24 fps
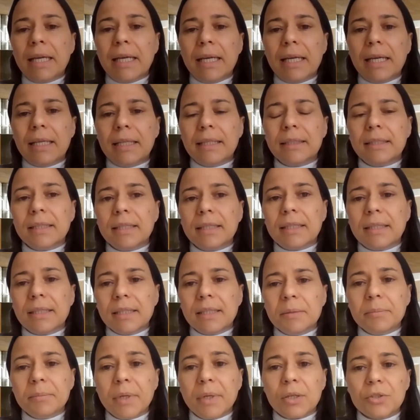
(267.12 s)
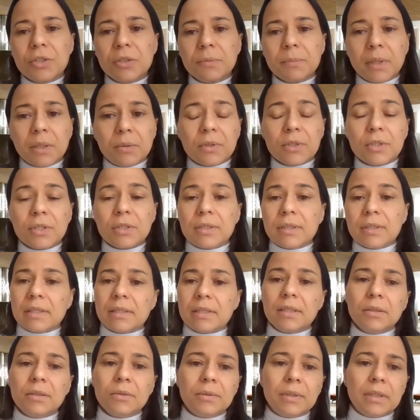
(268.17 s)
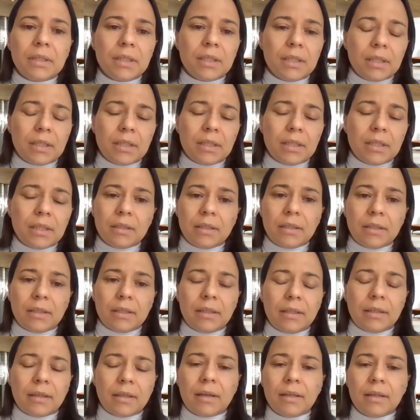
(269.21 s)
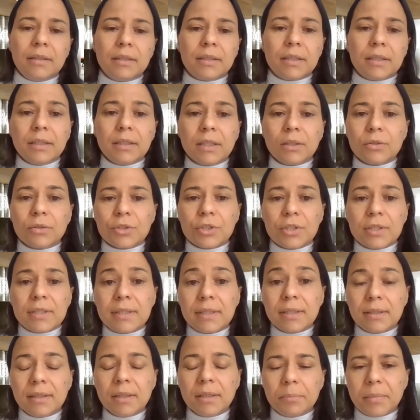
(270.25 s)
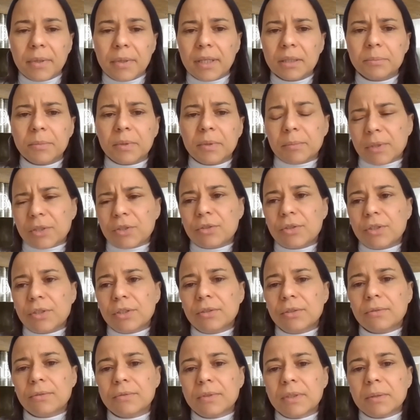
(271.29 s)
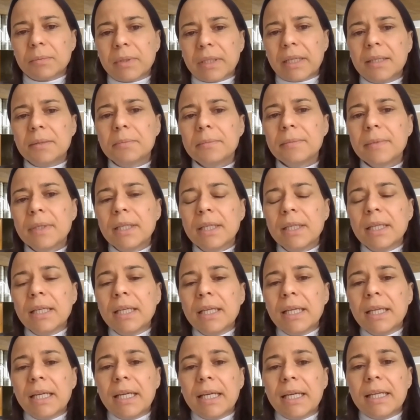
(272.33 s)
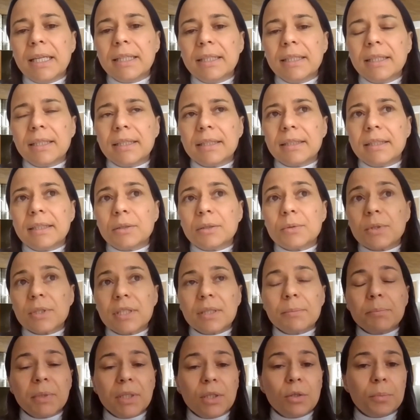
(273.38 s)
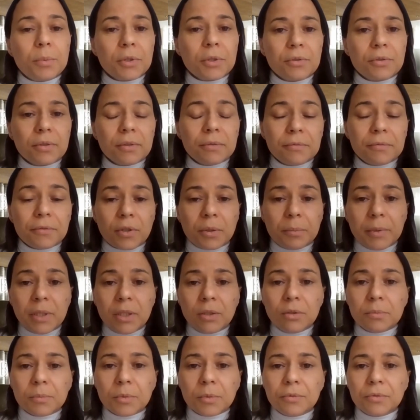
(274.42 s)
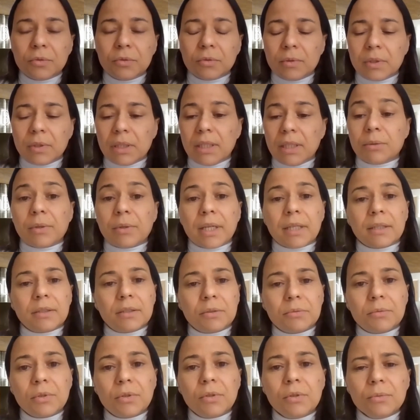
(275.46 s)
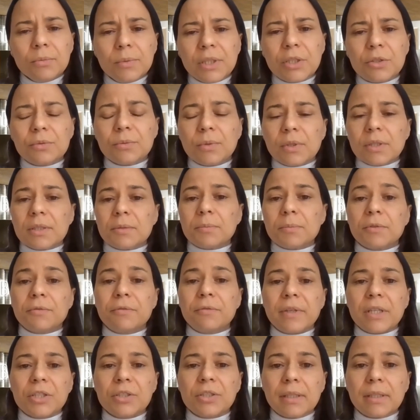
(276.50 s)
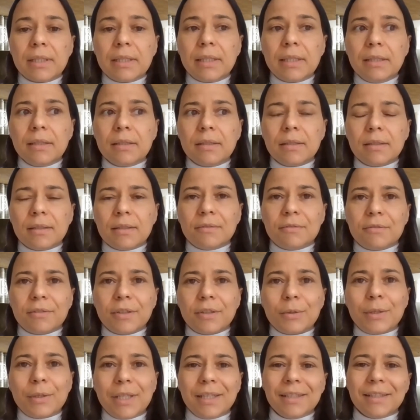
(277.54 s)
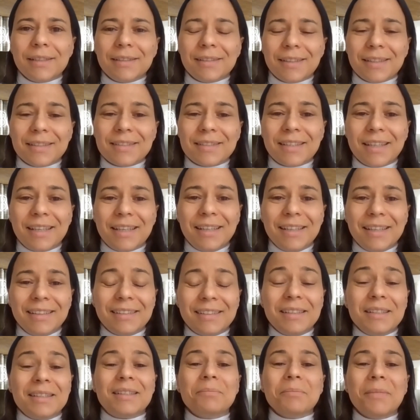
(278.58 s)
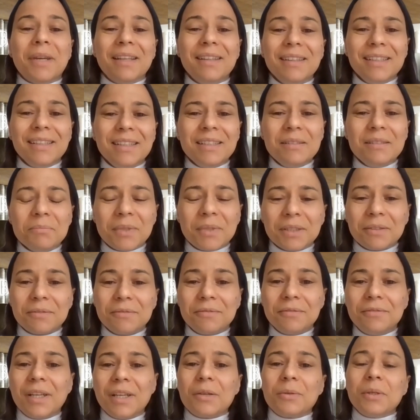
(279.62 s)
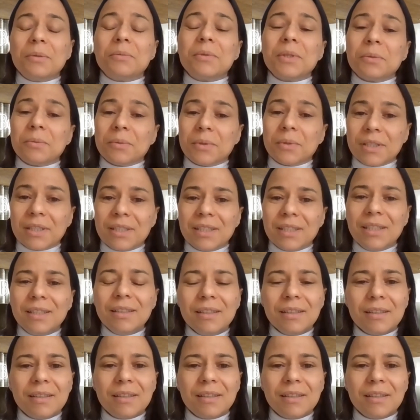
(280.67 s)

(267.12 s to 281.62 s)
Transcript: And in Belgium, I was still in either in the logistic department majority of the time. And there was a big opportunity for me to move to a director role, which was professionally a very, let's say, demanding, but very rewarding